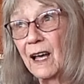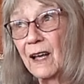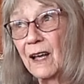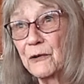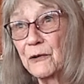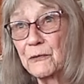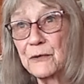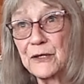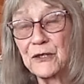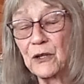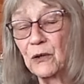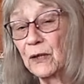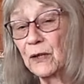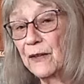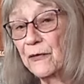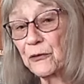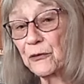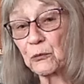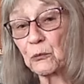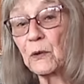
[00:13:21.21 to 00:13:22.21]
there was only
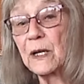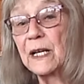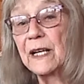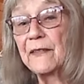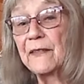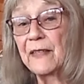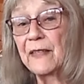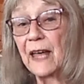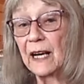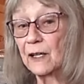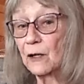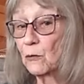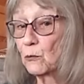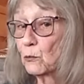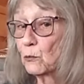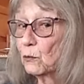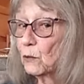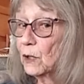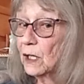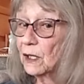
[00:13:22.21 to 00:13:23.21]
three that are
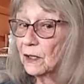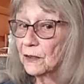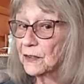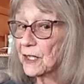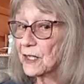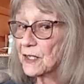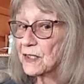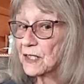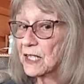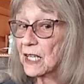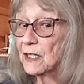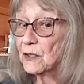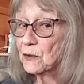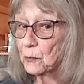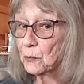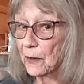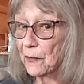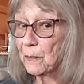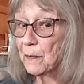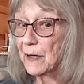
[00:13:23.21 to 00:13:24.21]
real distinct
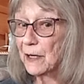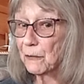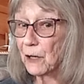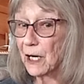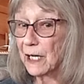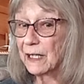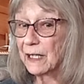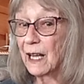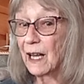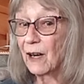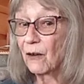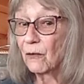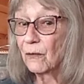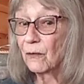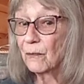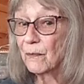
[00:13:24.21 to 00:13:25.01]
with me right now